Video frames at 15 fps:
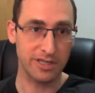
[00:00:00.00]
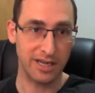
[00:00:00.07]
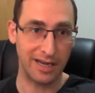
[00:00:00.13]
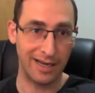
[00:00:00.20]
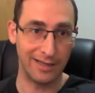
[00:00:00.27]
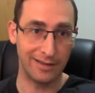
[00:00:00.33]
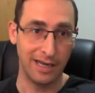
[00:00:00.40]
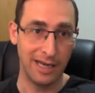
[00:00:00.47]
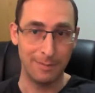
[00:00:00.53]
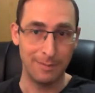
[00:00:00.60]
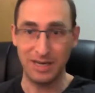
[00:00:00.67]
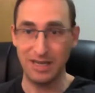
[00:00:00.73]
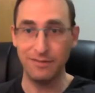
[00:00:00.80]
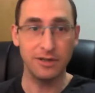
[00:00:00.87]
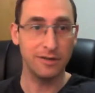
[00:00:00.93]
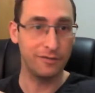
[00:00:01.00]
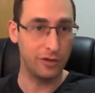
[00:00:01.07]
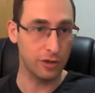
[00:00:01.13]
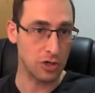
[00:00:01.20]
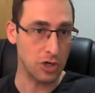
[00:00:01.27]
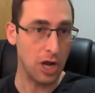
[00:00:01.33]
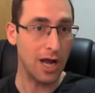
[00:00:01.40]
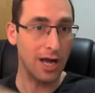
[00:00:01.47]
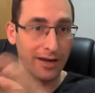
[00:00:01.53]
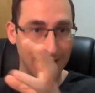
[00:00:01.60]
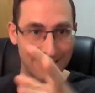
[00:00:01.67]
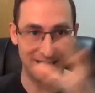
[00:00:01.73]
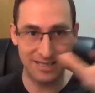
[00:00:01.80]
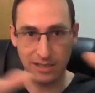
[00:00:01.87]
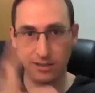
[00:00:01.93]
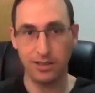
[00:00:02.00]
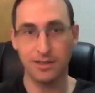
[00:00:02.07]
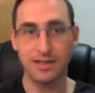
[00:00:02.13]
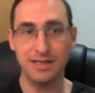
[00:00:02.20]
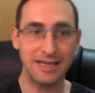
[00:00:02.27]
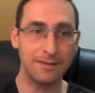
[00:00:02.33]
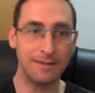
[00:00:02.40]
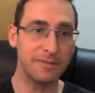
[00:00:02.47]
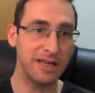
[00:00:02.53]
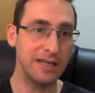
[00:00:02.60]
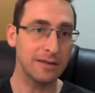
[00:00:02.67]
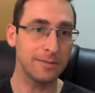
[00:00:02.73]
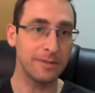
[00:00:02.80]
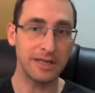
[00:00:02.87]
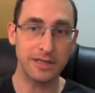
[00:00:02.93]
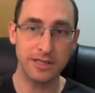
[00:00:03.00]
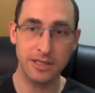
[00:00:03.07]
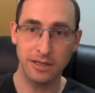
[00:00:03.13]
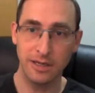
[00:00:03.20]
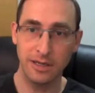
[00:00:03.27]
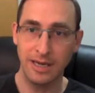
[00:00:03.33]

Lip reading: side, but even if you're not, it's still on the same database,